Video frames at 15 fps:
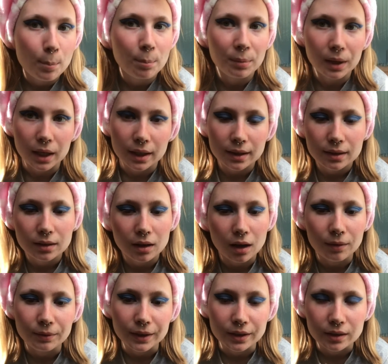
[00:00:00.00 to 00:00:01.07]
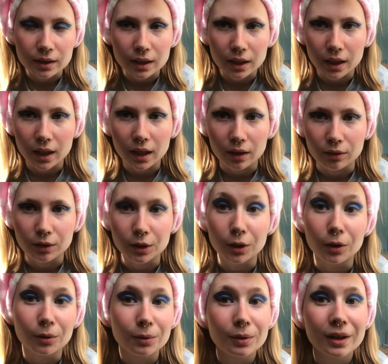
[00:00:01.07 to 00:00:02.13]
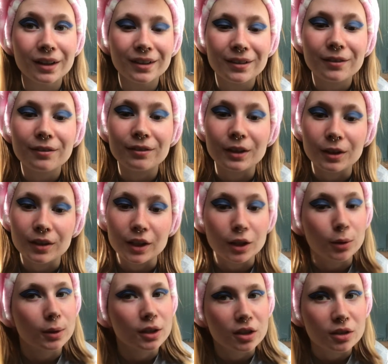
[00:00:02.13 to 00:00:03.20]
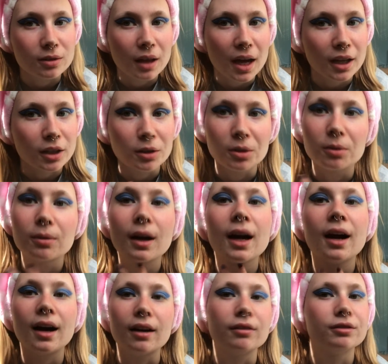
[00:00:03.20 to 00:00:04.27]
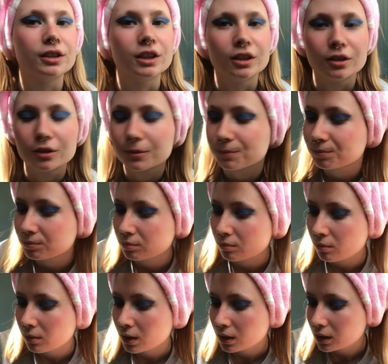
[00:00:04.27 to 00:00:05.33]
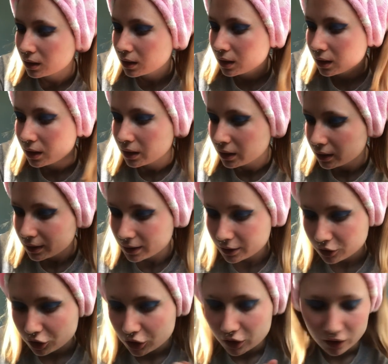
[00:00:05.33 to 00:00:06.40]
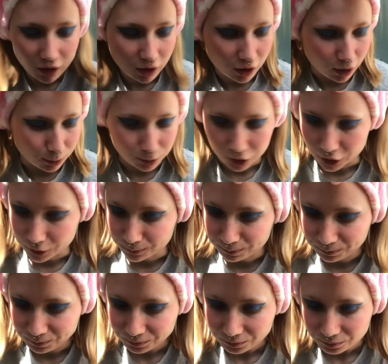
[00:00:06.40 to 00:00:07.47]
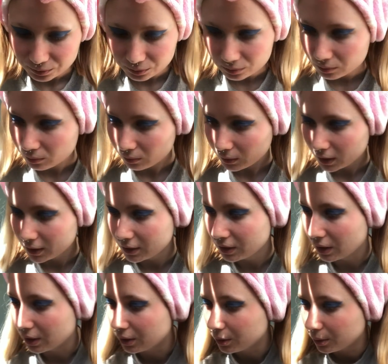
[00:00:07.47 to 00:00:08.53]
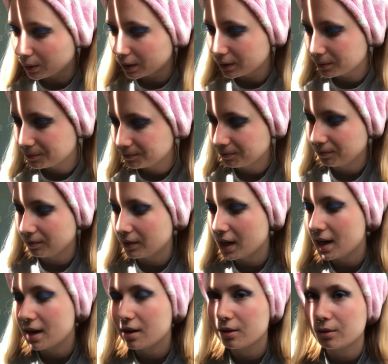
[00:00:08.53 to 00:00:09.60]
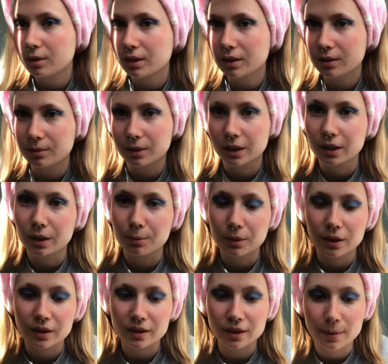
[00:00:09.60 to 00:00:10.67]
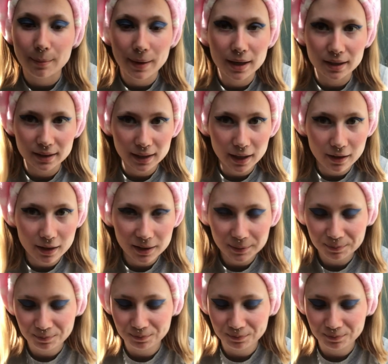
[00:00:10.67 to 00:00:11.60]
But obviously, if you don't feel that you can do that, you don't have to. It's just an option. So now we're gonna put on some mascara.